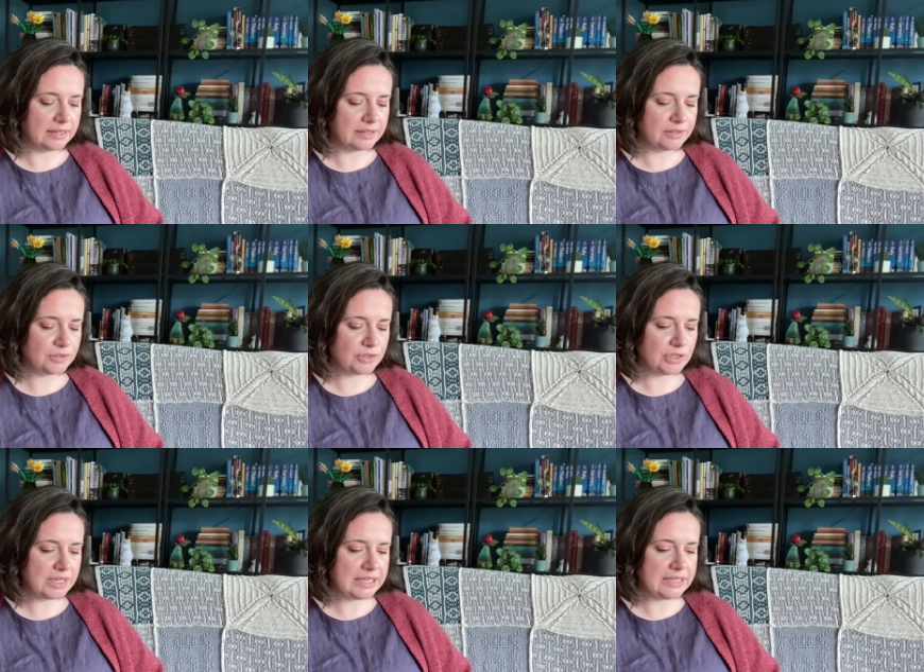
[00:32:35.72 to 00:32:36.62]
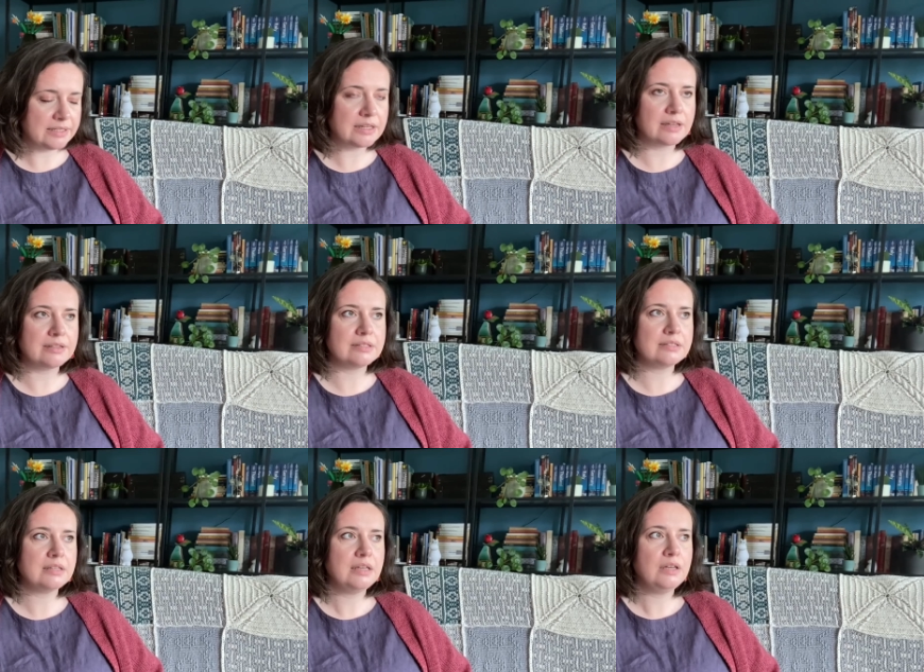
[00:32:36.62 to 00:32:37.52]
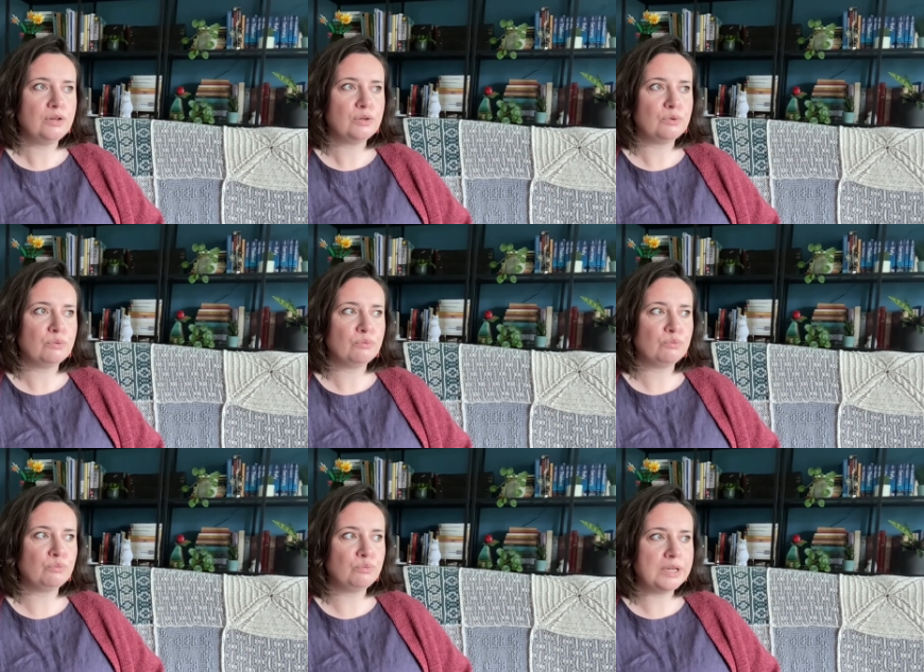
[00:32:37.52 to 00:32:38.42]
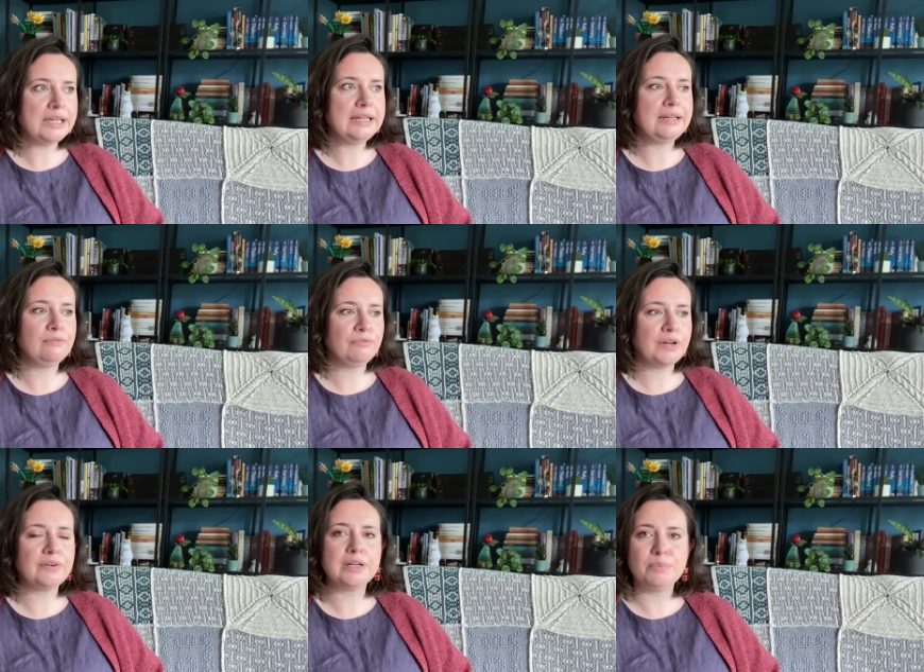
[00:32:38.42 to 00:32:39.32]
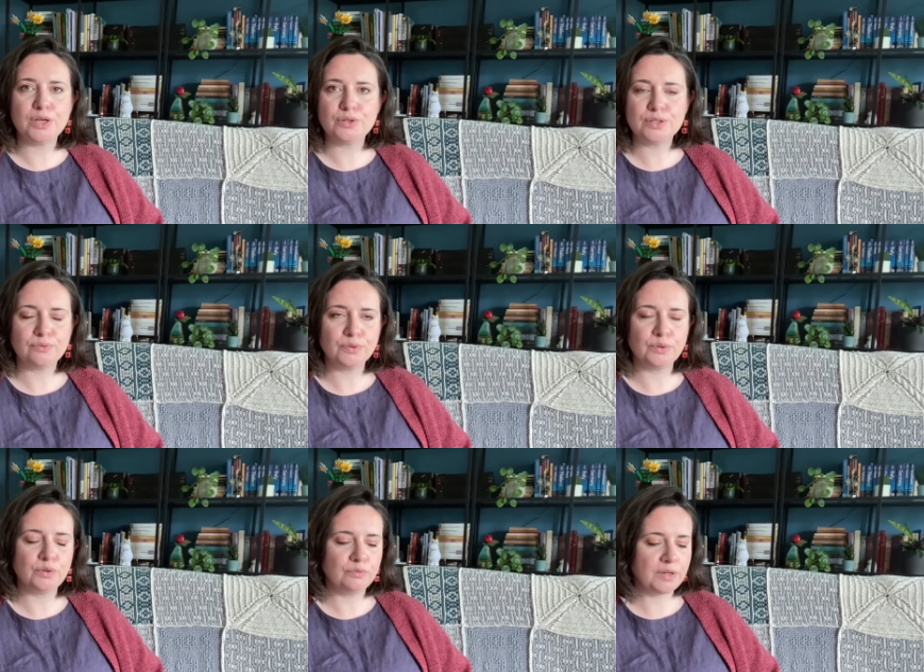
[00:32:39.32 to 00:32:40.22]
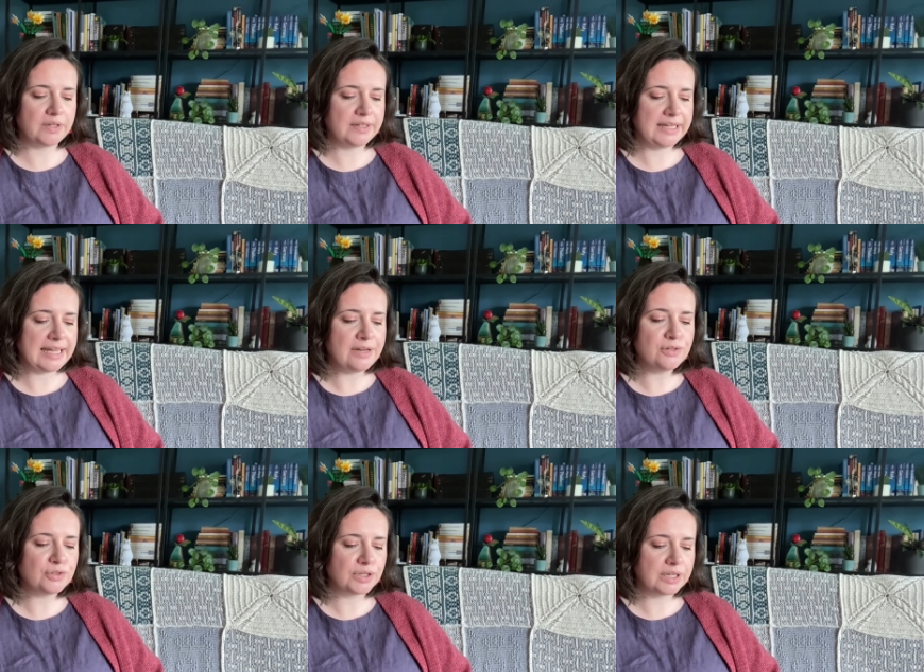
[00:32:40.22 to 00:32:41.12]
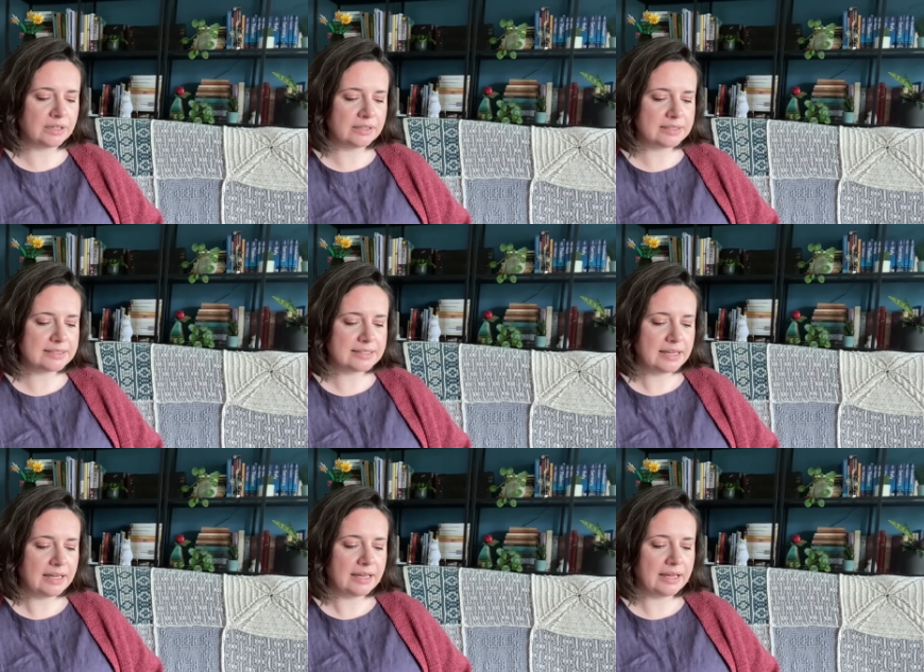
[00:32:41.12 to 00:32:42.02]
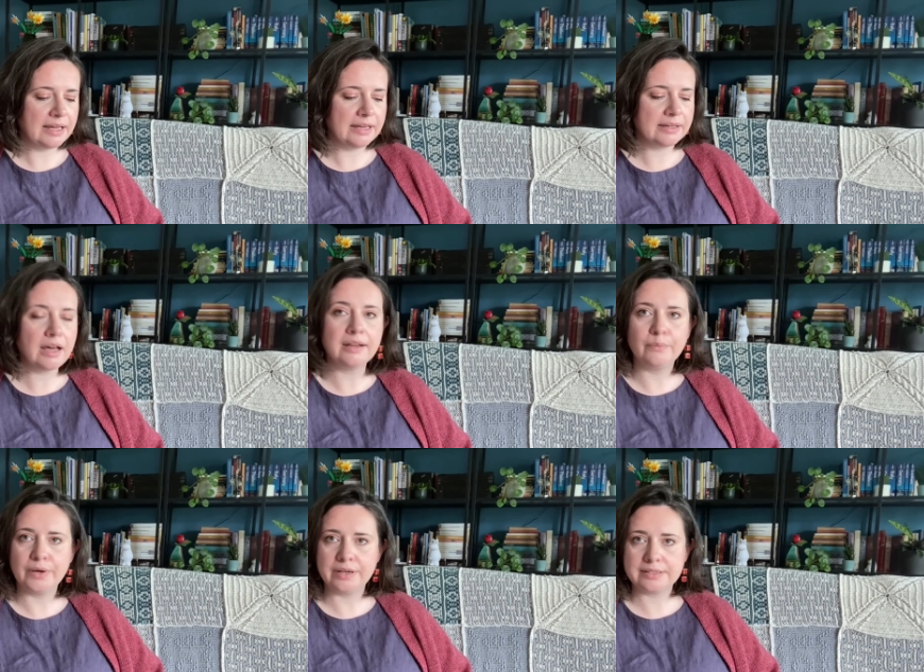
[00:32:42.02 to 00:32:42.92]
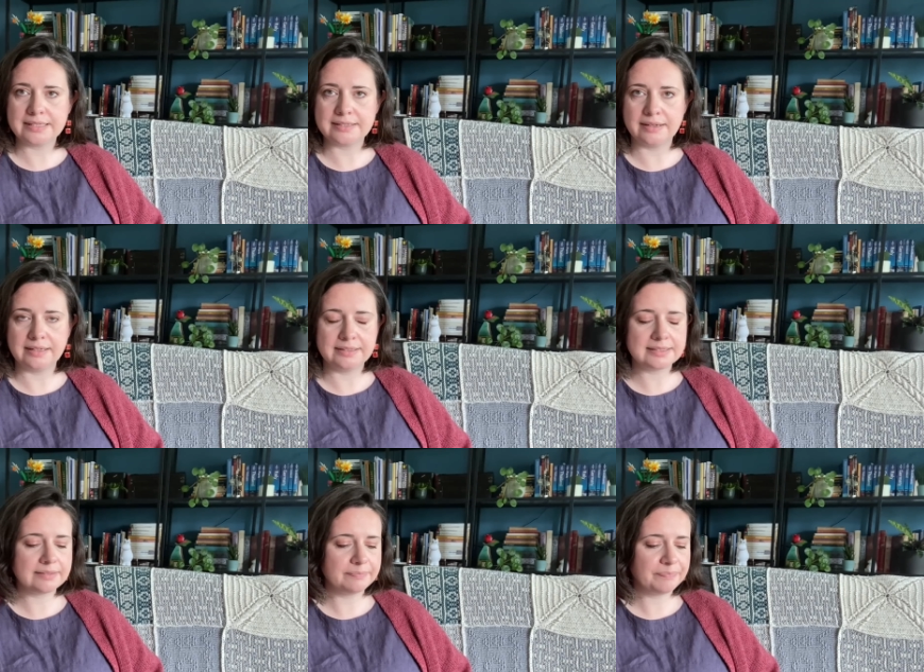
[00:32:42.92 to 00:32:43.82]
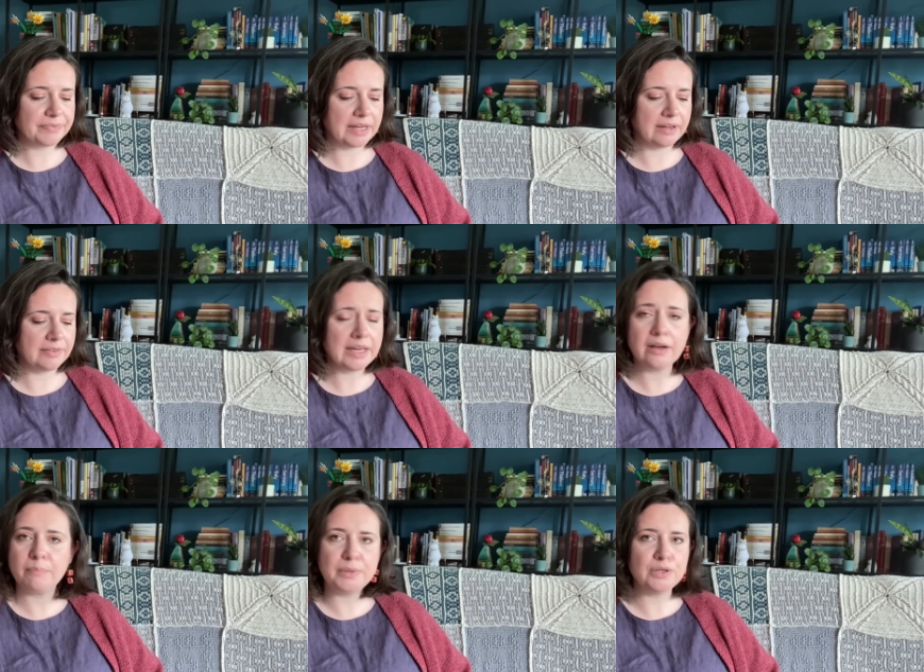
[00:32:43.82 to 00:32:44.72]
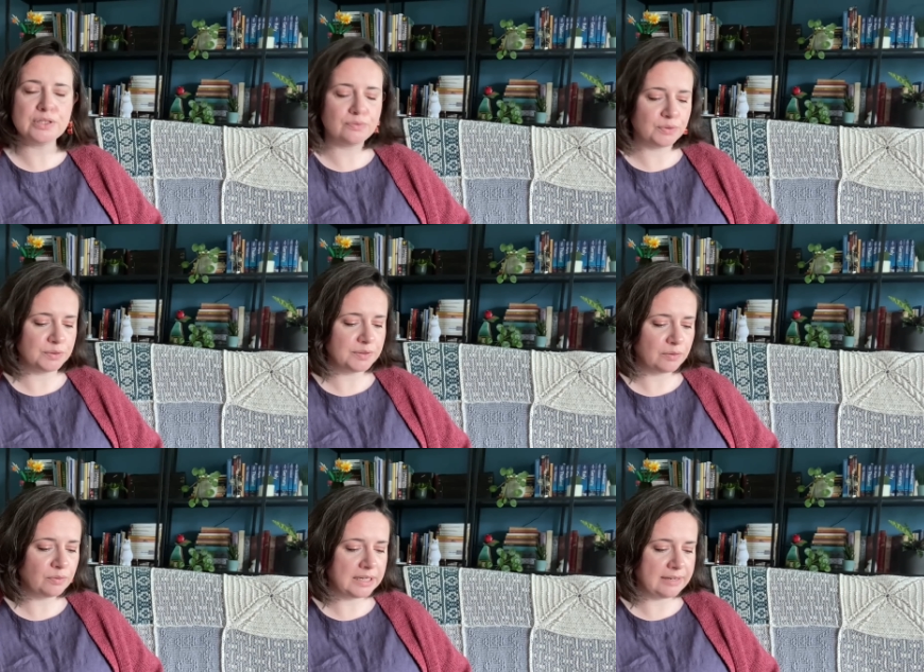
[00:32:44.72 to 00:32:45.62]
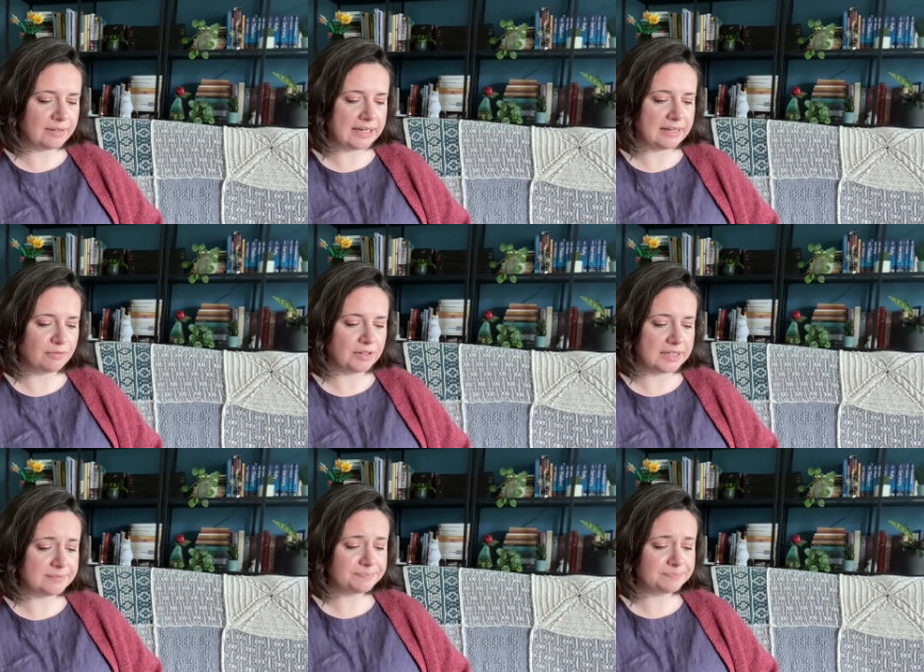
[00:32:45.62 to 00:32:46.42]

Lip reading: she does really very beautiful, very intricate colour work designs. And they are beautiful, they're really, really lovely.